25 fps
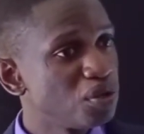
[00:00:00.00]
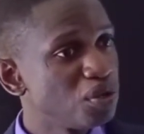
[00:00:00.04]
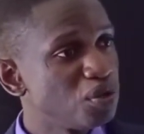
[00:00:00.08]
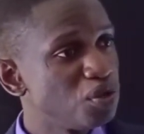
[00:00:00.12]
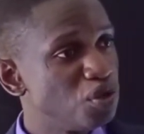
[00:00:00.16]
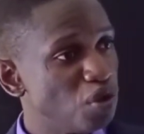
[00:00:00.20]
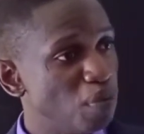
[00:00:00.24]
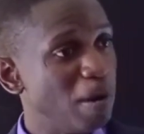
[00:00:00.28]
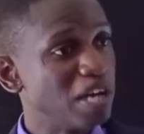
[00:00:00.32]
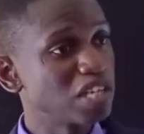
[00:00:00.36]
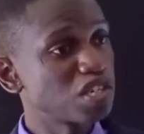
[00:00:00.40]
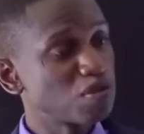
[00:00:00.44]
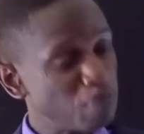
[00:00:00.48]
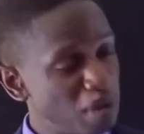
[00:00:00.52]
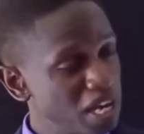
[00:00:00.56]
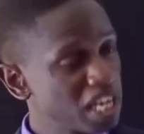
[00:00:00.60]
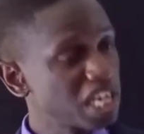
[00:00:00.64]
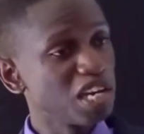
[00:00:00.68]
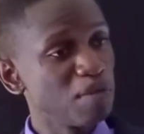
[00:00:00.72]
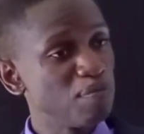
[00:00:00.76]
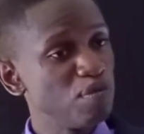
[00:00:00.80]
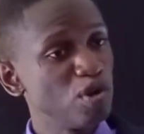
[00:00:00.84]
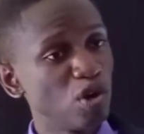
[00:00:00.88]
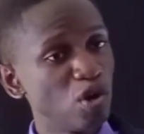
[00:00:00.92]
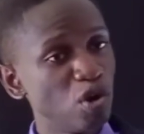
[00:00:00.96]
You must
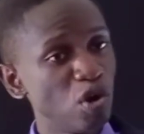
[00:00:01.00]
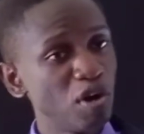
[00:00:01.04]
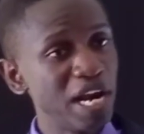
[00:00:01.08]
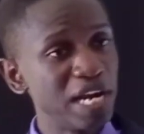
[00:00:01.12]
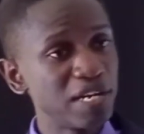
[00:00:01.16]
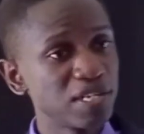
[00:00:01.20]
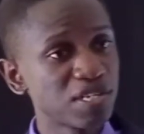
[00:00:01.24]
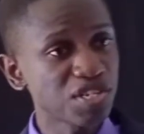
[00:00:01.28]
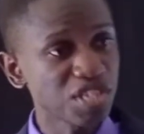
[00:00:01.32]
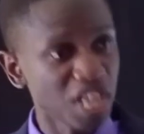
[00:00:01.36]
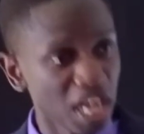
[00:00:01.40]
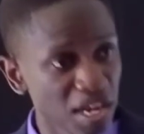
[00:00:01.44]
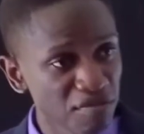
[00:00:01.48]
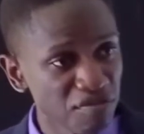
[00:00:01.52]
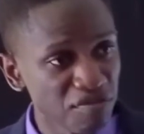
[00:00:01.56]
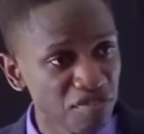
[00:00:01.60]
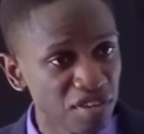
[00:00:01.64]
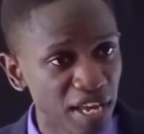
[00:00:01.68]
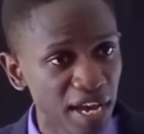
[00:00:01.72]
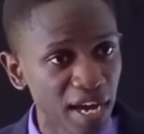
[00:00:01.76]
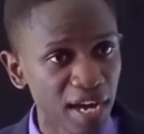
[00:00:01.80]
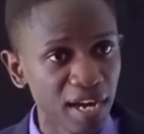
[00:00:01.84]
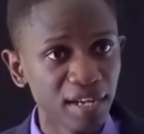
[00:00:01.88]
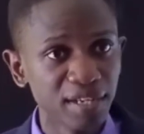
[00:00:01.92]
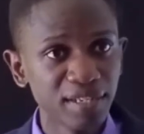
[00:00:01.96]
make him your Lord and
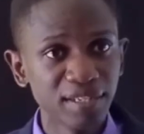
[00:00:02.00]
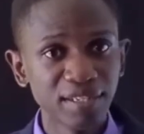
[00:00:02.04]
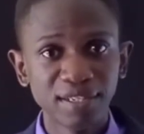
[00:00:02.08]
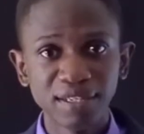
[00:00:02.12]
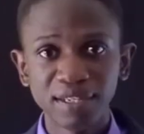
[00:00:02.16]
Savior.